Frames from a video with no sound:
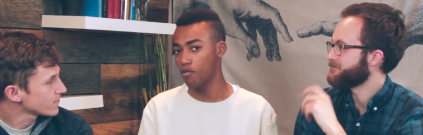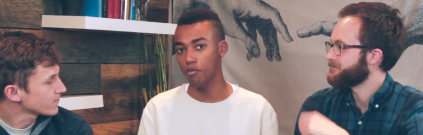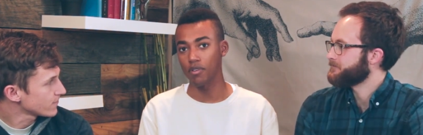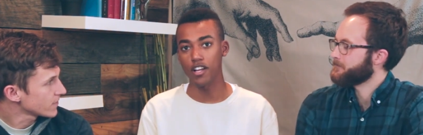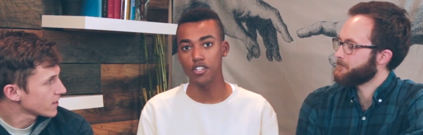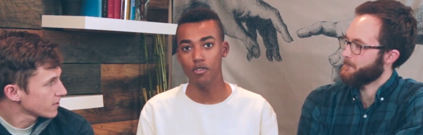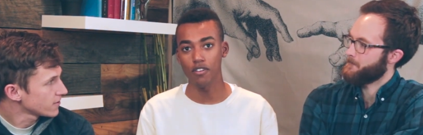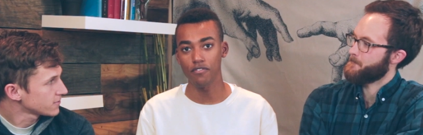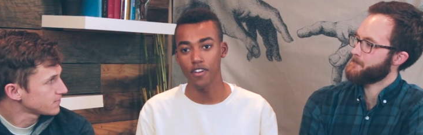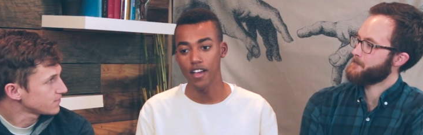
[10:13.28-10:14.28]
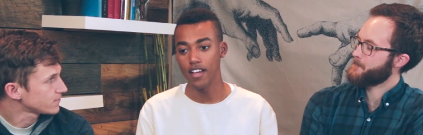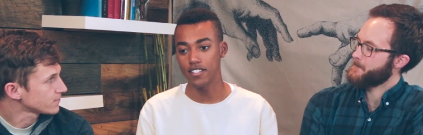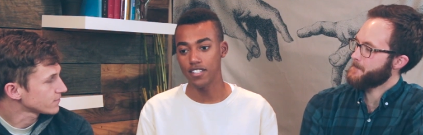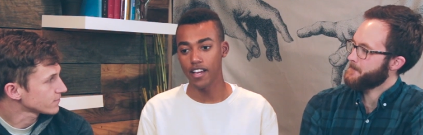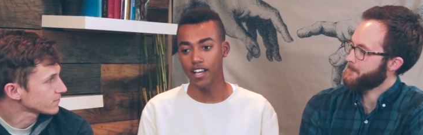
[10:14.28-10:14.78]
Speaker 1: I don't reply to if
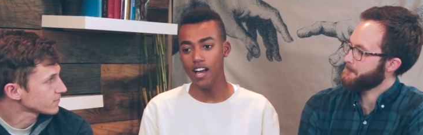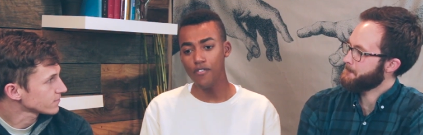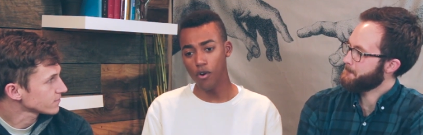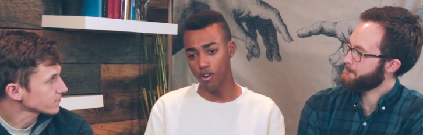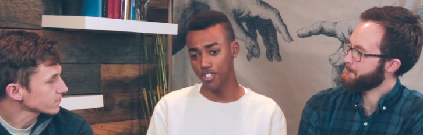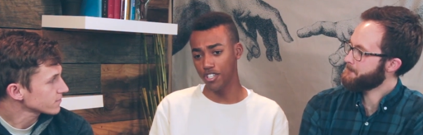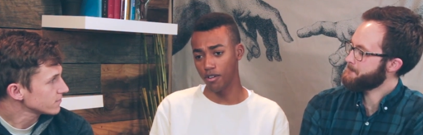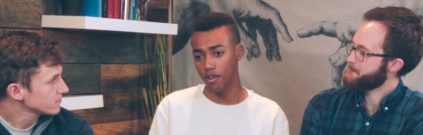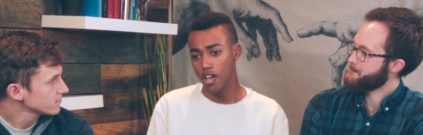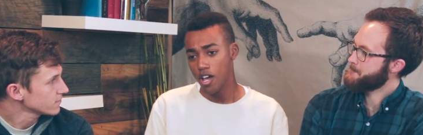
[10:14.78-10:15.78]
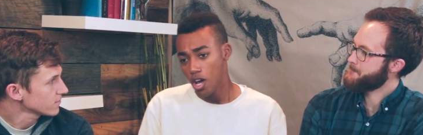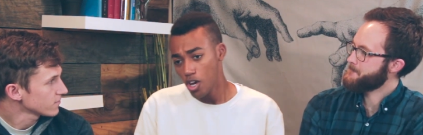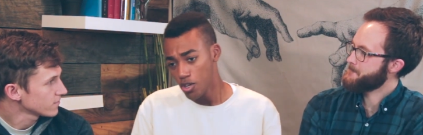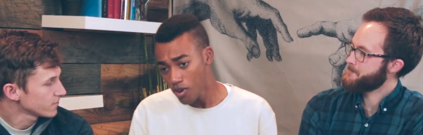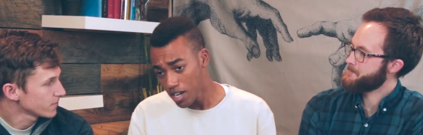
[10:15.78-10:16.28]
it's like I have a question.
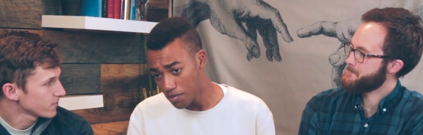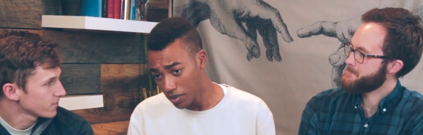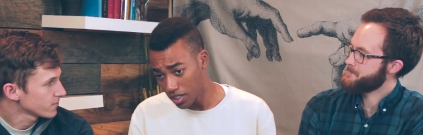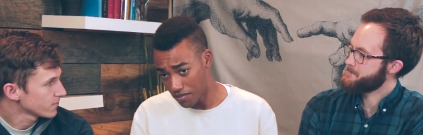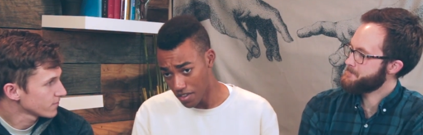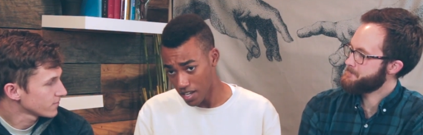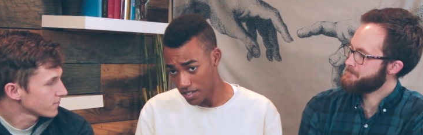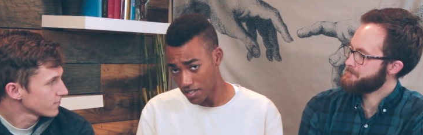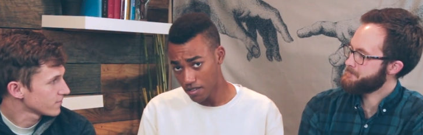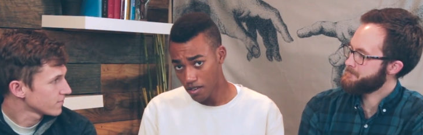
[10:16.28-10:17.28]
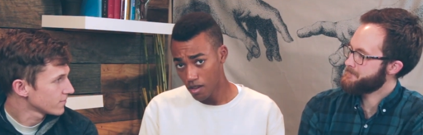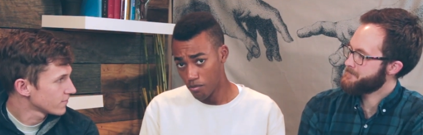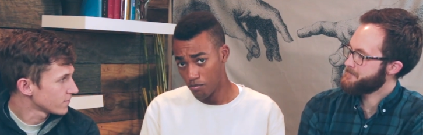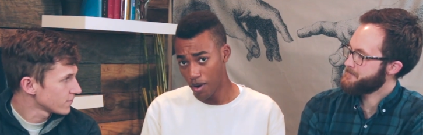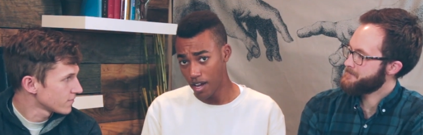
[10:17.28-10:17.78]
You guys believe this,
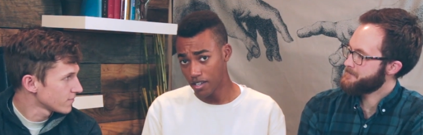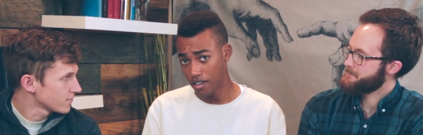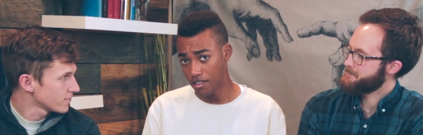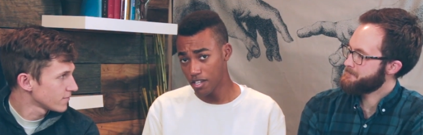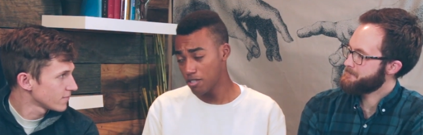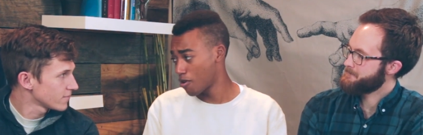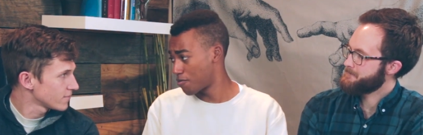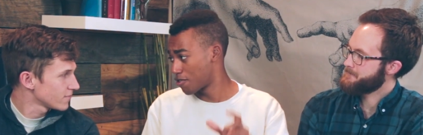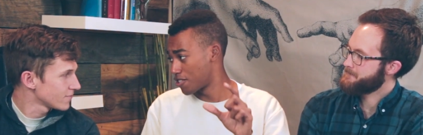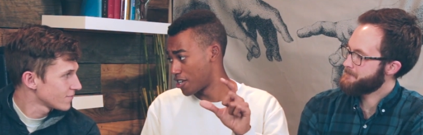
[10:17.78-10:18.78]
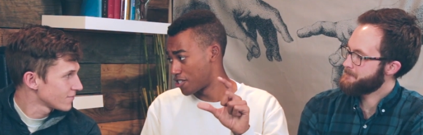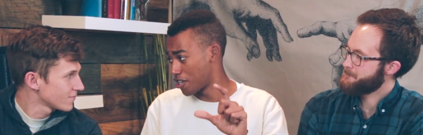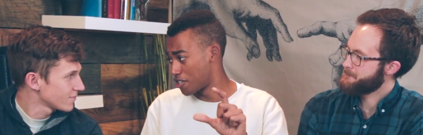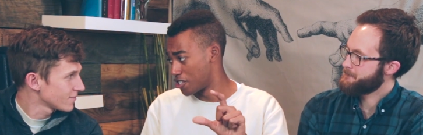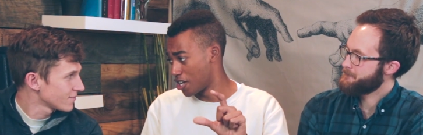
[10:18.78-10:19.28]
but this scripture
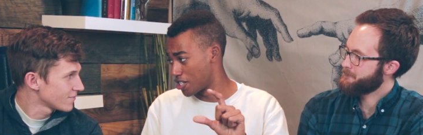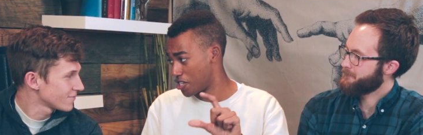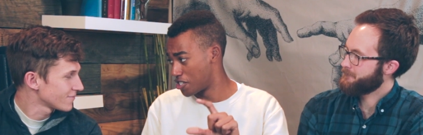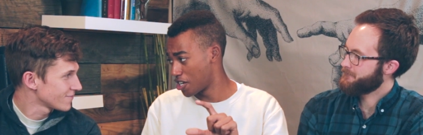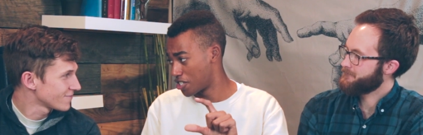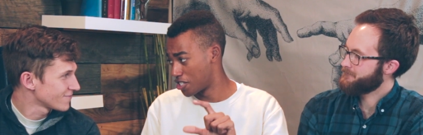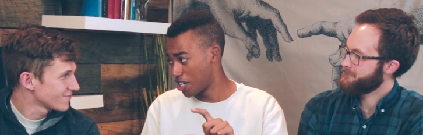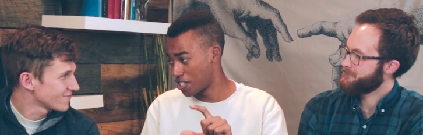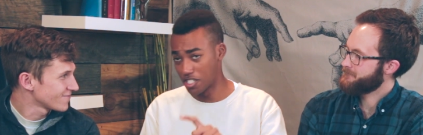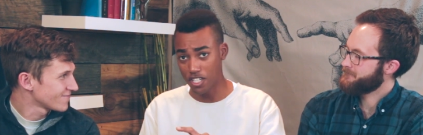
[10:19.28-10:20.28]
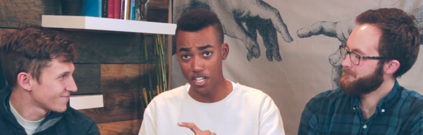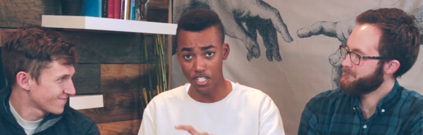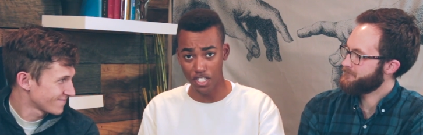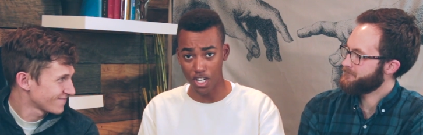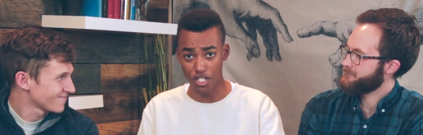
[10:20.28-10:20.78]
says such and such and such and such and
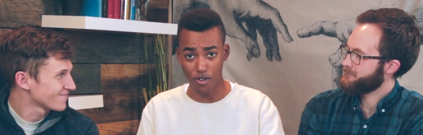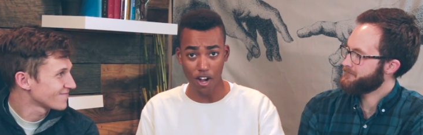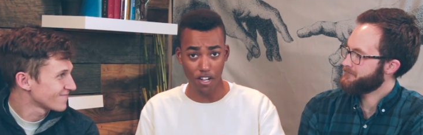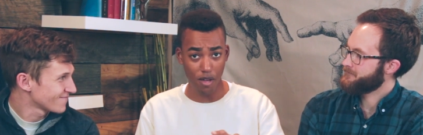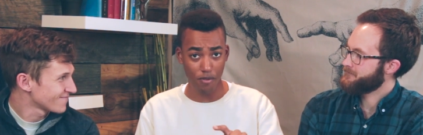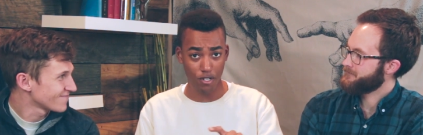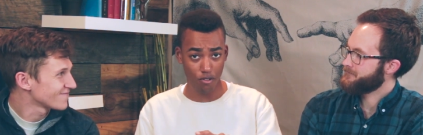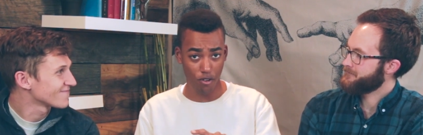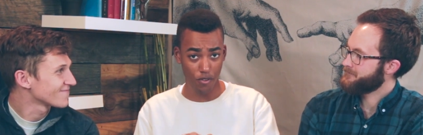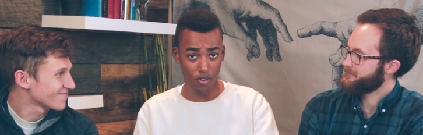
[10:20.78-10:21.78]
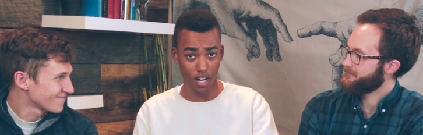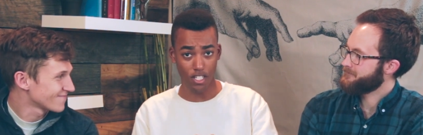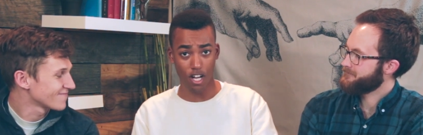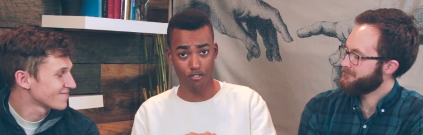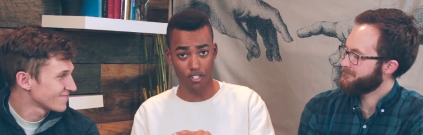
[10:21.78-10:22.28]
such and such. Well, how can that be true if you
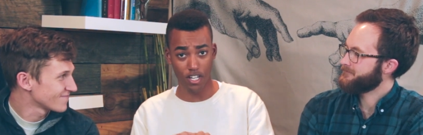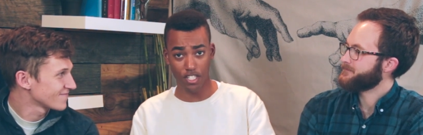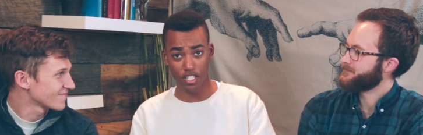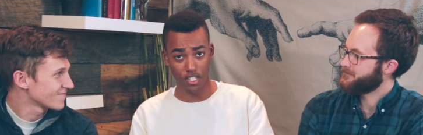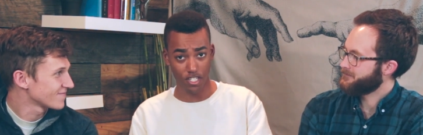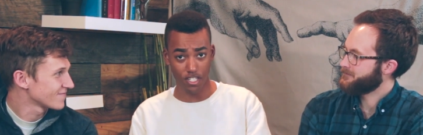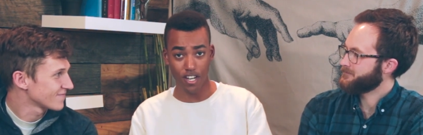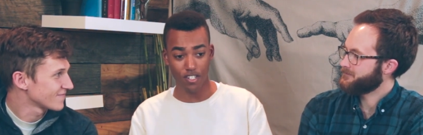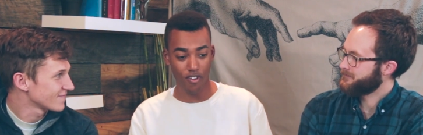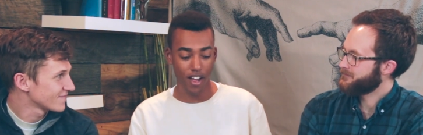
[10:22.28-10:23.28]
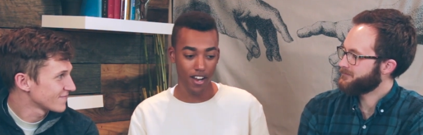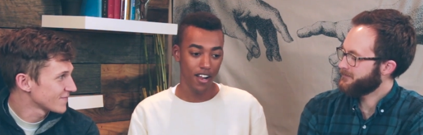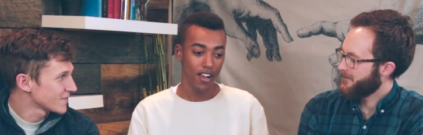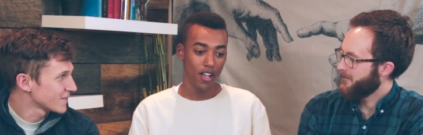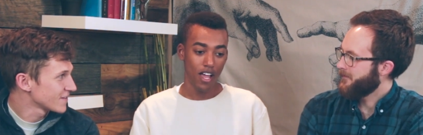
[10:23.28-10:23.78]
guys contradict such and such,
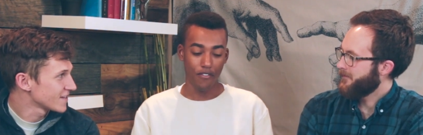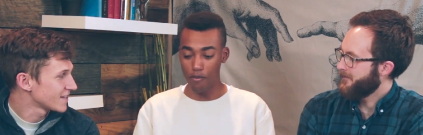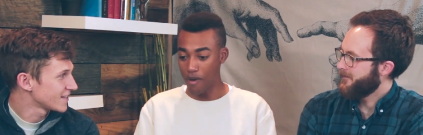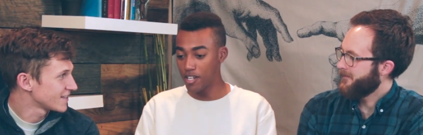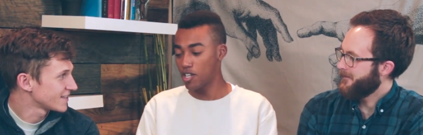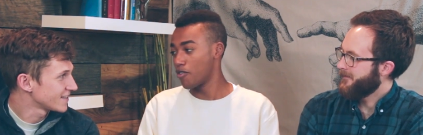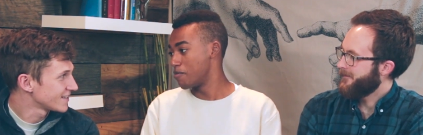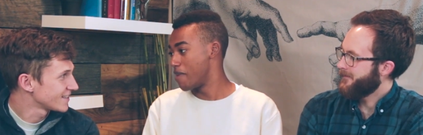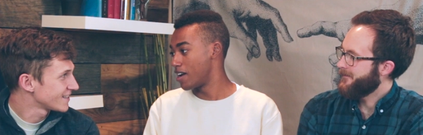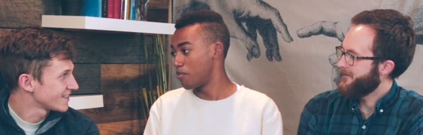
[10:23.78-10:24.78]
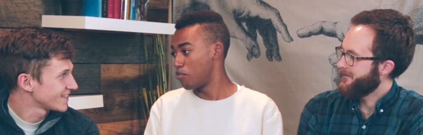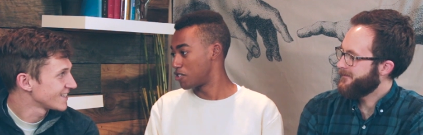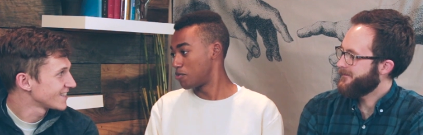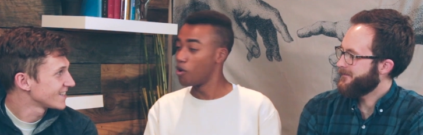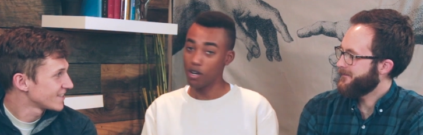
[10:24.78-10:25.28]
right? If your mind's already made
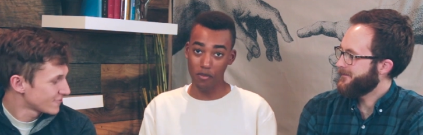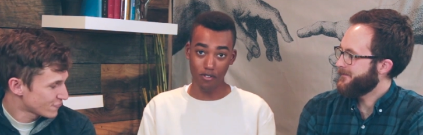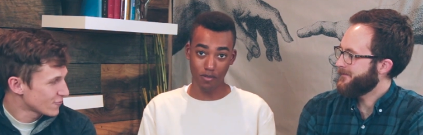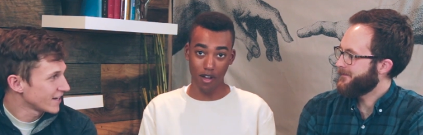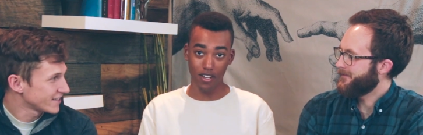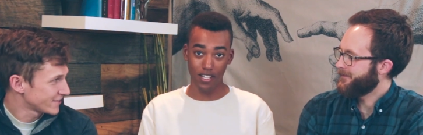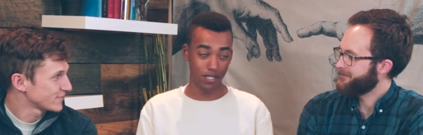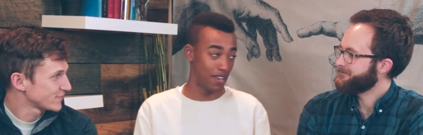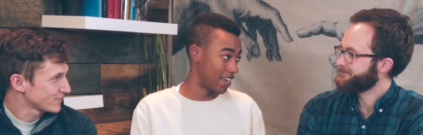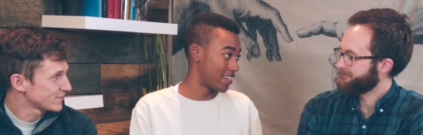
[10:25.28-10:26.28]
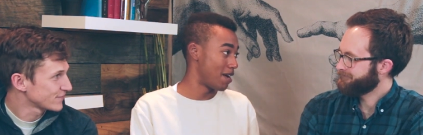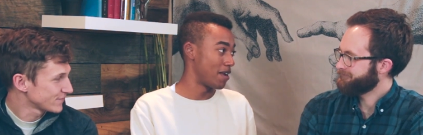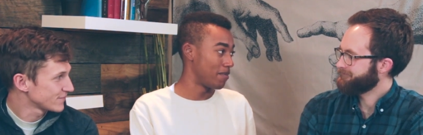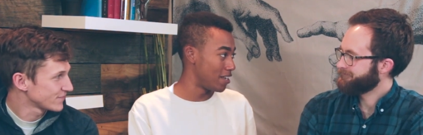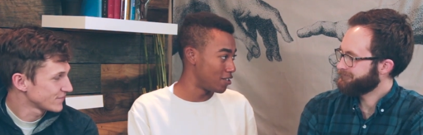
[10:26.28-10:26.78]
up, what's the point of me responding? Right. It's taking
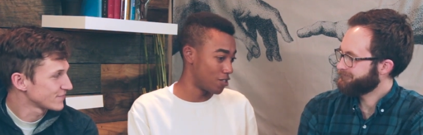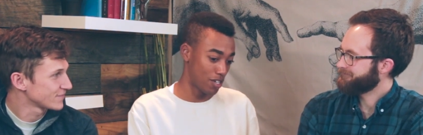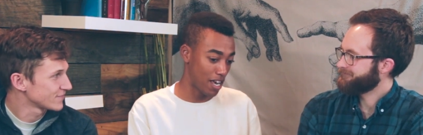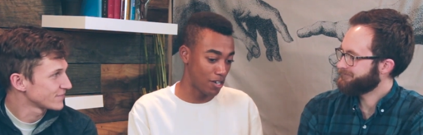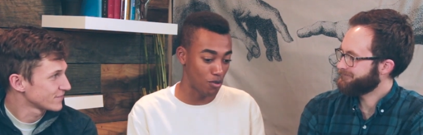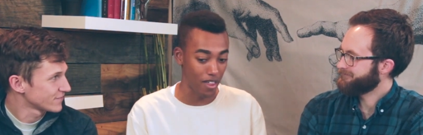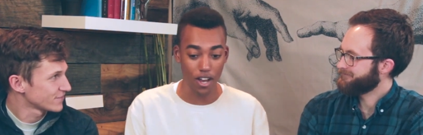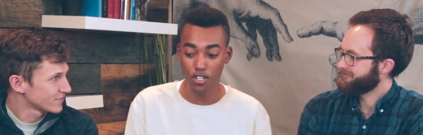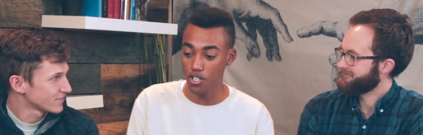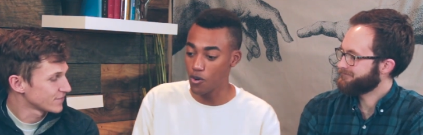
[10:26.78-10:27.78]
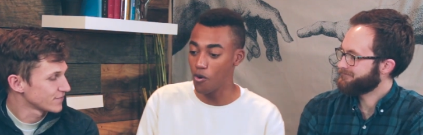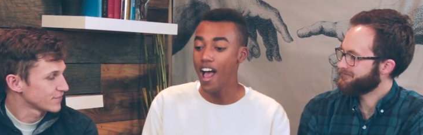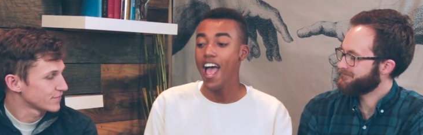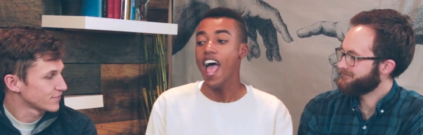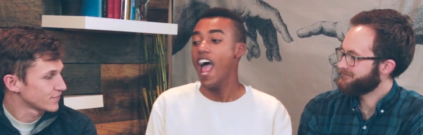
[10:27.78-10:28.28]
time out of my day to do that. And two,